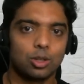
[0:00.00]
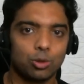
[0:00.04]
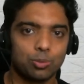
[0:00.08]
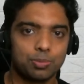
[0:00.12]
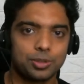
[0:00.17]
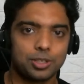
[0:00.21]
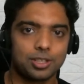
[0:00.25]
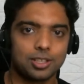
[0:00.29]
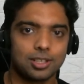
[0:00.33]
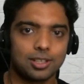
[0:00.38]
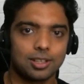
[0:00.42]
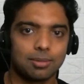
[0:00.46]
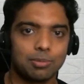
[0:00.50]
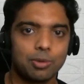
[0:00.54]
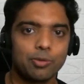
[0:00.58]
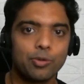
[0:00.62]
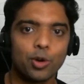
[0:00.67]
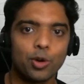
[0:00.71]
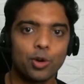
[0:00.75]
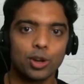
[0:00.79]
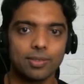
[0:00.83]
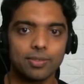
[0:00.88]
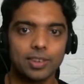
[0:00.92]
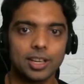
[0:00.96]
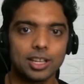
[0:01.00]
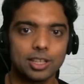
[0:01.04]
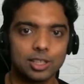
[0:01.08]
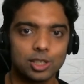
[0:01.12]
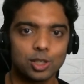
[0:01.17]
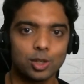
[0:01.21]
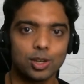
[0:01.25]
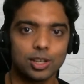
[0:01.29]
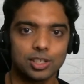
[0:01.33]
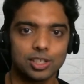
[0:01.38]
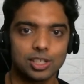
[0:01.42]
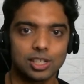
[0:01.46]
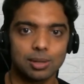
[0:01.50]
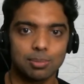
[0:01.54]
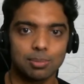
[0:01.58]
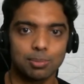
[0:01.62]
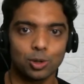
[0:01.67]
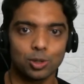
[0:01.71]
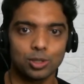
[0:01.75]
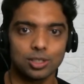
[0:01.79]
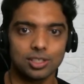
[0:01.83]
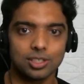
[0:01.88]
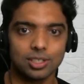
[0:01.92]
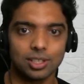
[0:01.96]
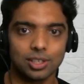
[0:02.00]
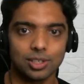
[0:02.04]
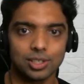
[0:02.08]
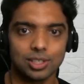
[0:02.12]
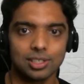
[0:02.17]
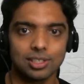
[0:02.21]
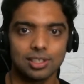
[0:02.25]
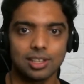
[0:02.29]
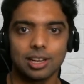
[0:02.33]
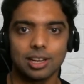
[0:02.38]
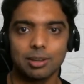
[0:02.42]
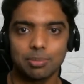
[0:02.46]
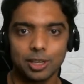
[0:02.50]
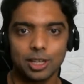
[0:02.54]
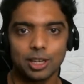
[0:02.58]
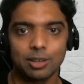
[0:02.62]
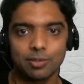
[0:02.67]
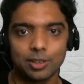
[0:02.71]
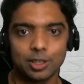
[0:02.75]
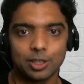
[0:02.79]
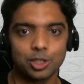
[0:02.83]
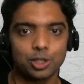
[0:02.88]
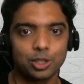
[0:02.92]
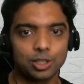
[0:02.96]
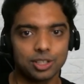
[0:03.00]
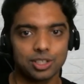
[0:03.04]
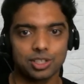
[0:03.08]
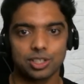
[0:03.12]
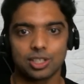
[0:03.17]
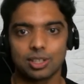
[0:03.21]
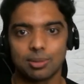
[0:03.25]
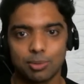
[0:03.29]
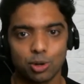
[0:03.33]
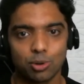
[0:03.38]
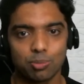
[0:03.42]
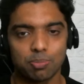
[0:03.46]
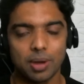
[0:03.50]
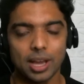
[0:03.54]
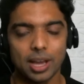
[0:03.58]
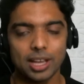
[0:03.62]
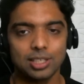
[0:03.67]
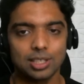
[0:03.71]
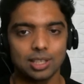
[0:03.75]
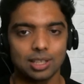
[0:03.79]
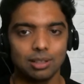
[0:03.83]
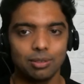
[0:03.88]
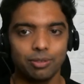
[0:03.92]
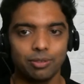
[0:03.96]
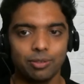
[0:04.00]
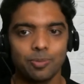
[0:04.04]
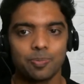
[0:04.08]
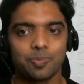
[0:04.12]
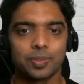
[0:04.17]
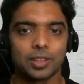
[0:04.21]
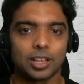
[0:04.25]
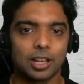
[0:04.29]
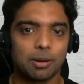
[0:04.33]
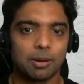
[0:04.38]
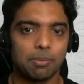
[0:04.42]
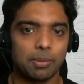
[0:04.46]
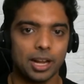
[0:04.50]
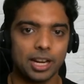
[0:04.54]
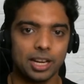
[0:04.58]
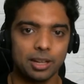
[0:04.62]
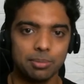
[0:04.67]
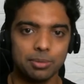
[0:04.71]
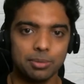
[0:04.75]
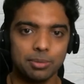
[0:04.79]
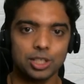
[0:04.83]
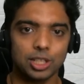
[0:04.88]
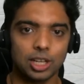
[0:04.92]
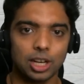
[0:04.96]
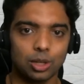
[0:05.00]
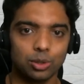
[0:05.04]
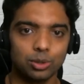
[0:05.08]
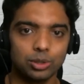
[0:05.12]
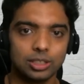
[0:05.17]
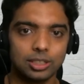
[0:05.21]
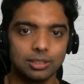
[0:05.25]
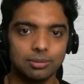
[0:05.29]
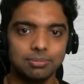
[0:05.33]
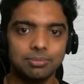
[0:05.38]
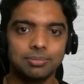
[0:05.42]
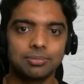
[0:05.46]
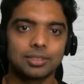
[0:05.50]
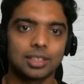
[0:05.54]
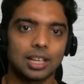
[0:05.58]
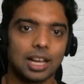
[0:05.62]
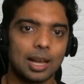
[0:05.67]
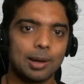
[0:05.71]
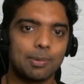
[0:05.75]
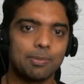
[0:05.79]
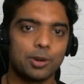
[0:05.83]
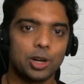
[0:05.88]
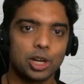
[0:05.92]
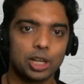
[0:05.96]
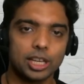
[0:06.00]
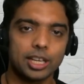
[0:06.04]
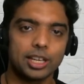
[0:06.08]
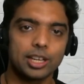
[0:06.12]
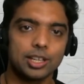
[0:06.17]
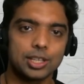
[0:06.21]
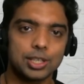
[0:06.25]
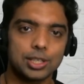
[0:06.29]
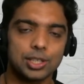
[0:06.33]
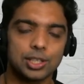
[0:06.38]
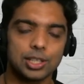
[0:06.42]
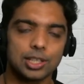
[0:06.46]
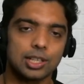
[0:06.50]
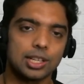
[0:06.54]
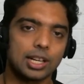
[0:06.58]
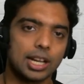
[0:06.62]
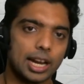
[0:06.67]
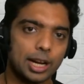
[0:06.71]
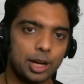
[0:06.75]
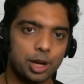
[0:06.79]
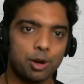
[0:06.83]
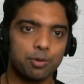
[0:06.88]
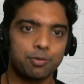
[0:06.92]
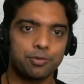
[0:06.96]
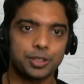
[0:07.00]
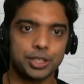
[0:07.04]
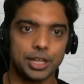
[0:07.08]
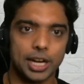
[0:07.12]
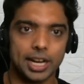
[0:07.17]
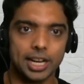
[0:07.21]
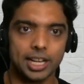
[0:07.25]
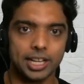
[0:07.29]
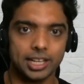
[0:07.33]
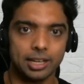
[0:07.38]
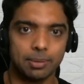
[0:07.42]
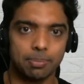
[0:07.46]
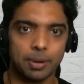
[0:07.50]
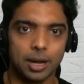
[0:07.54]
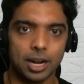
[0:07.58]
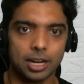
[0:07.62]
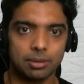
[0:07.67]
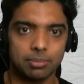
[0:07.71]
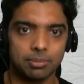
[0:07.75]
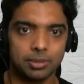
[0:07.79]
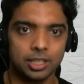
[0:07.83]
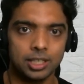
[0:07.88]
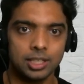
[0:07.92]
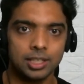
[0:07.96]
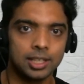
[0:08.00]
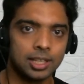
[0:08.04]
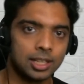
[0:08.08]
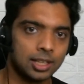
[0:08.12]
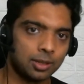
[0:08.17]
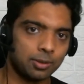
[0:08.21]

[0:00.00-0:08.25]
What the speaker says: Oops, before giving introduction about the session, let me give introduction about myself. My name is Gautam. I'm working as head of training department